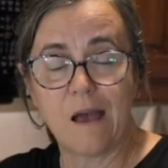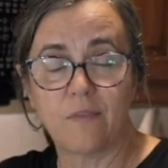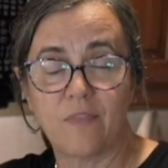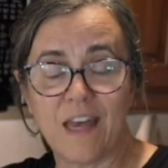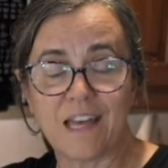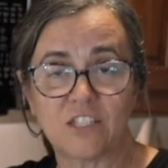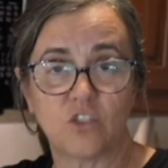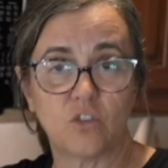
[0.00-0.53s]

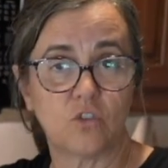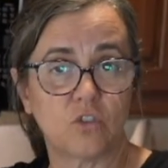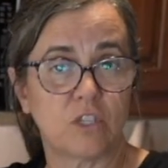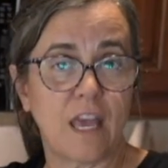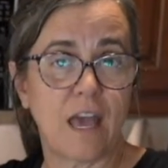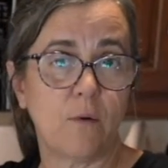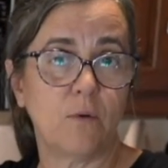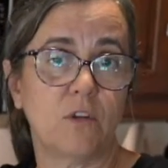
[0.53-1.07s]
That's usually
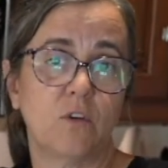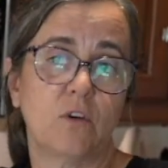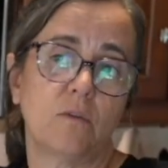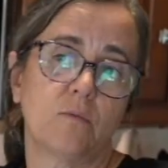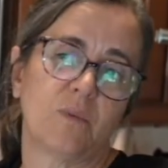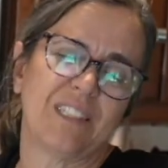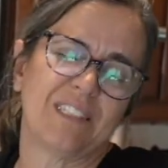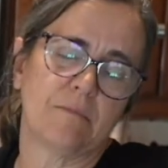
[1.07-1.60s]
how we do it.
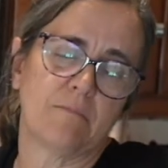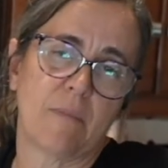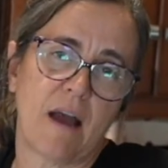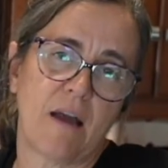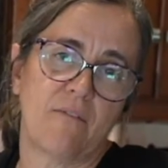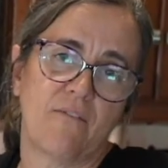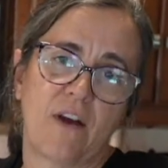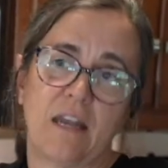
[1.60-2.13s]
We didn't
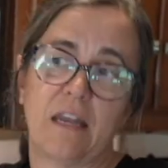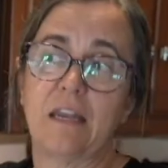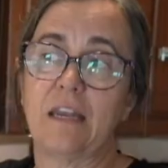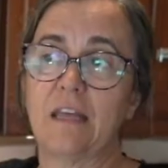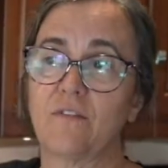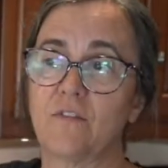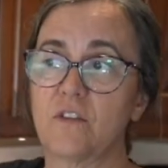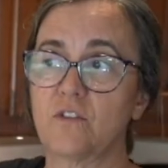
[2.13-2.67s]
find any
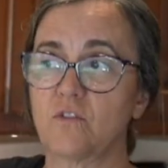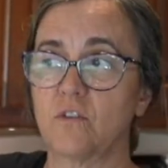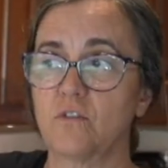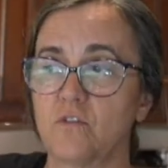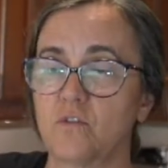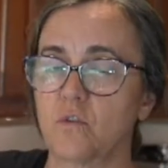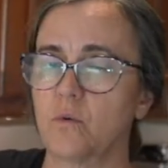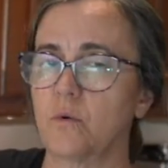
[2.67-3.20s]
at this grocery
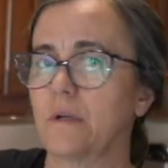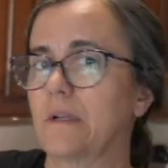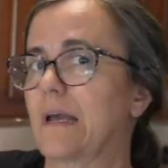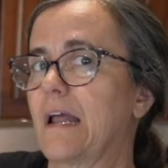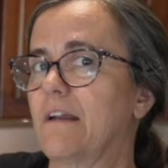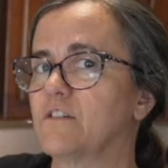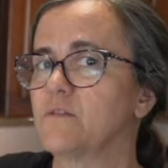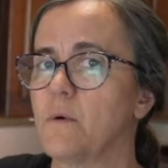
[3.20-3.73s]
store. We're in a
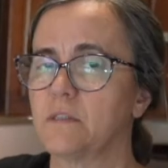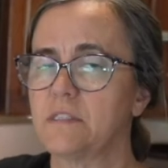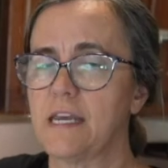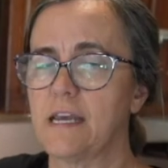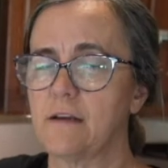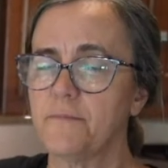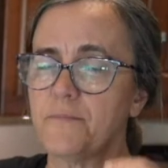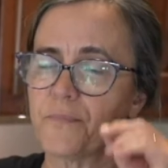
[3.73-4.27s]
kind of small
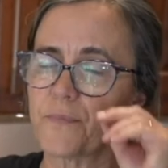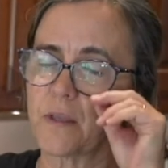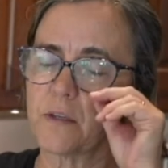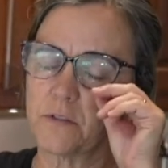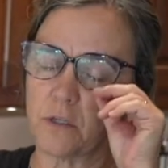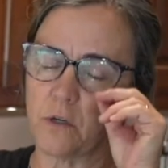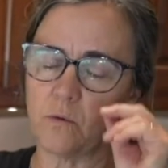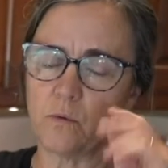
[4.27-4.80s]
town,
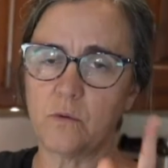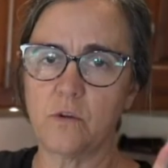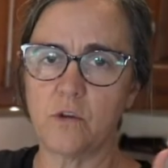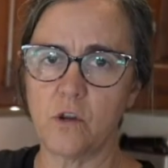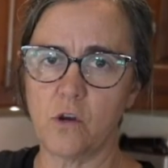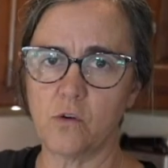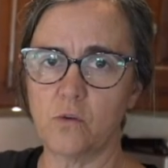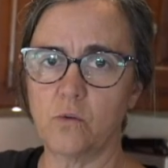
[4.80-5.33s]
so
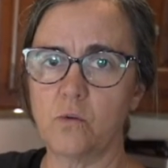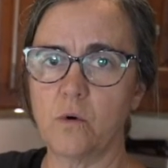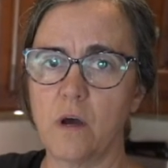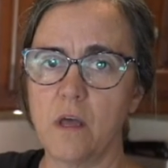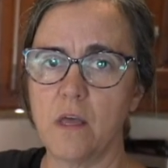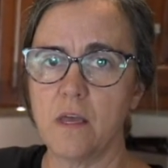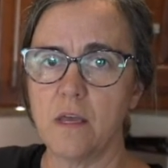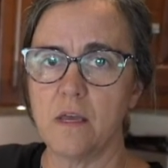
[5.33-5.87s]
no
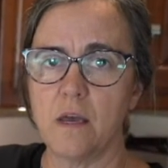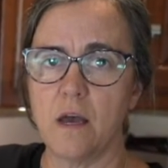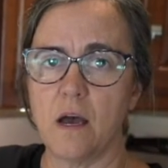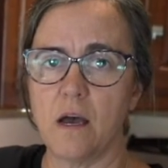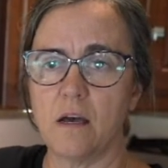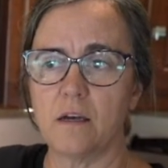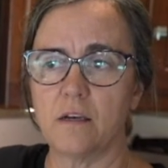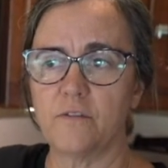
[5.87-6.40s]

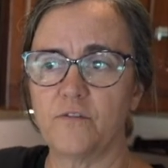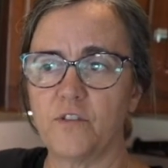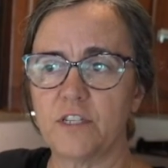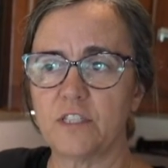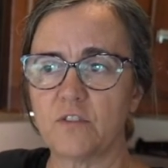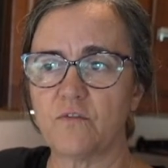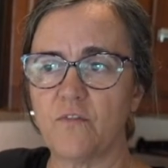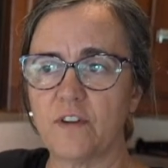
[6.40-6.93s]

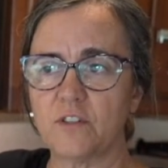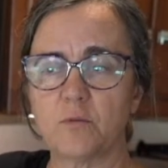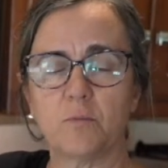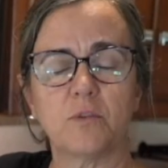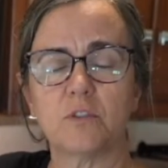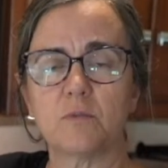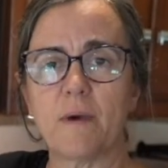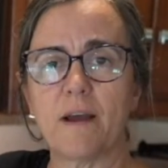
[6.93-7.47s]
fresh
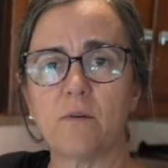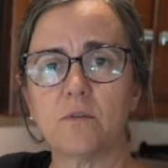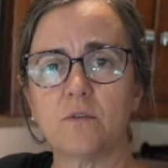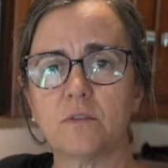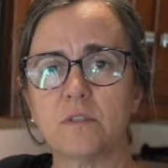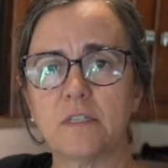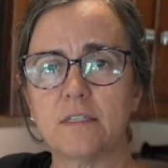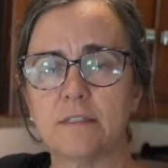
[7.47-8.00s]
vegetable
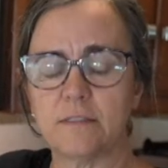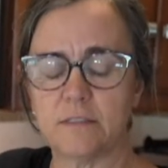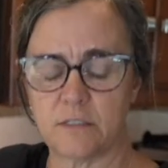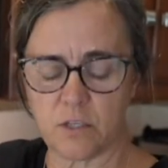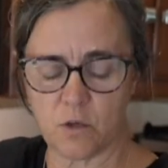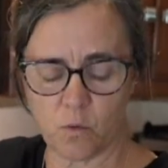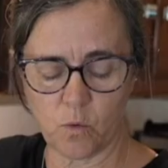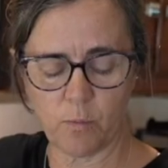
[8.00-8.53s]
spirals, and
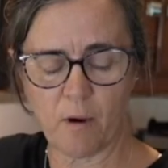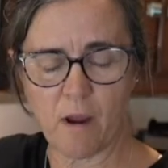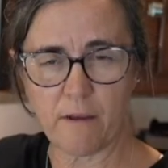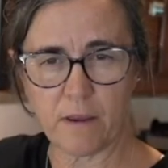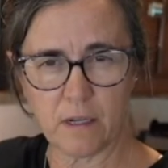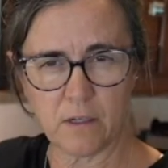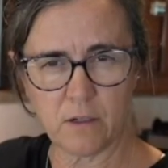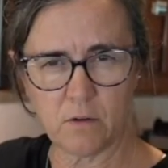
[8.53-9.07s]
so we're probably
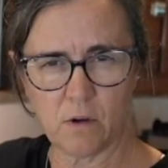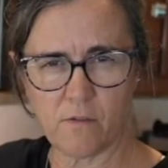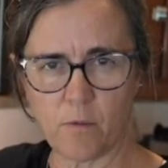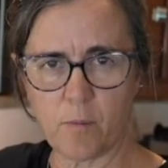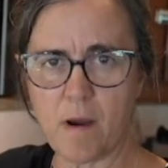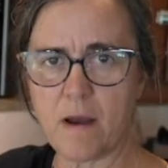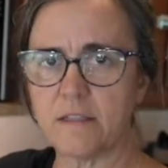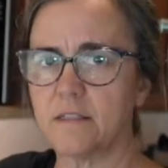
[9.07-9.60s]
going to do it over
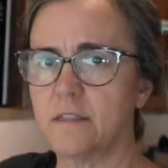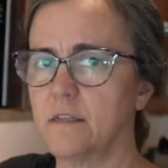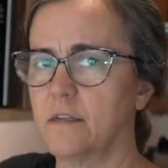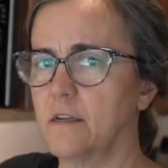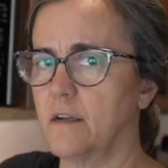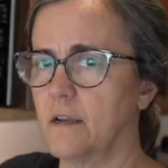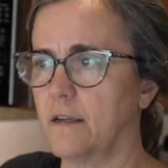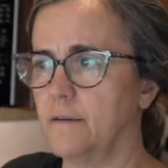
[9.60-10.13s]
pasta
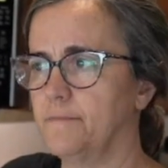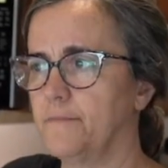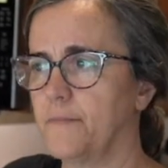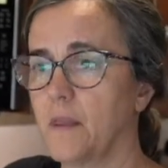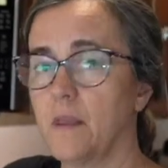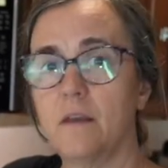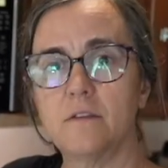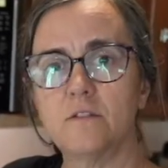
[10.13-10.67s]
tonight.
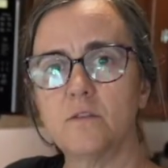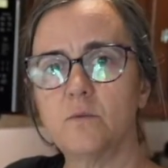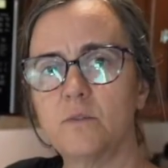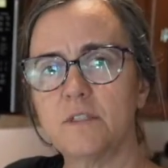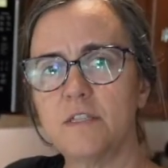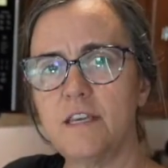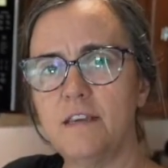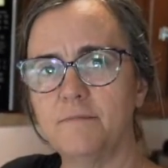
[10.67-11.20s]
So we'll
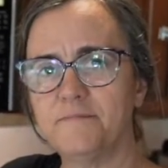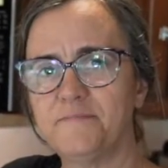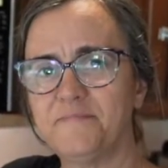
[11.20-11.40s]
see.